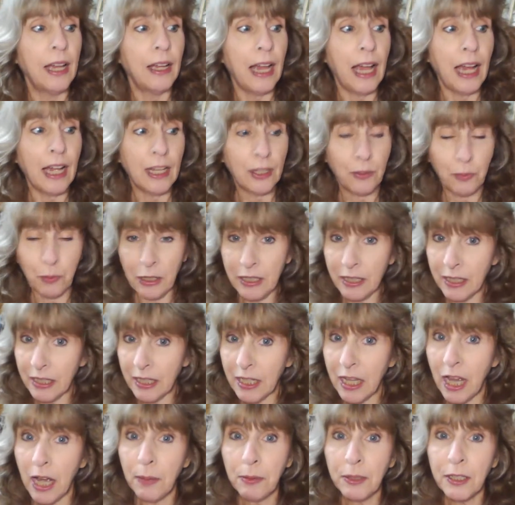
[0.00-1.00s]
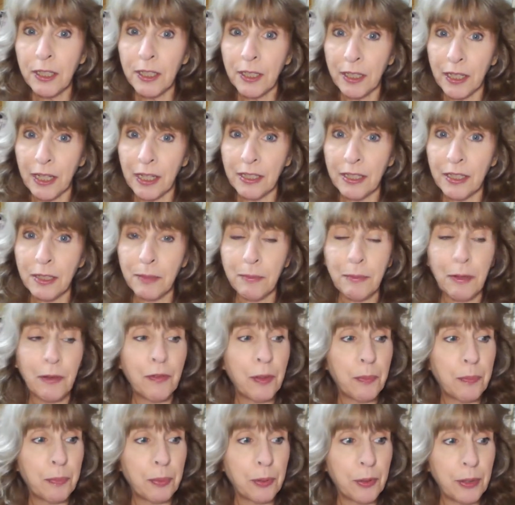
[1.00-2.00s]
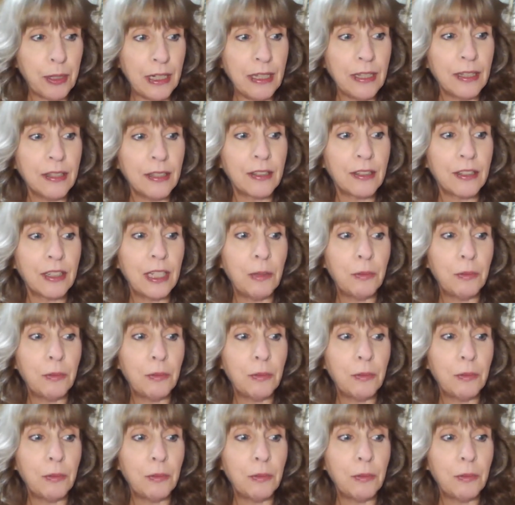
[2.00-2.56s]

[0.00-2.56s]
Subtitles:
As was the custom of the priests,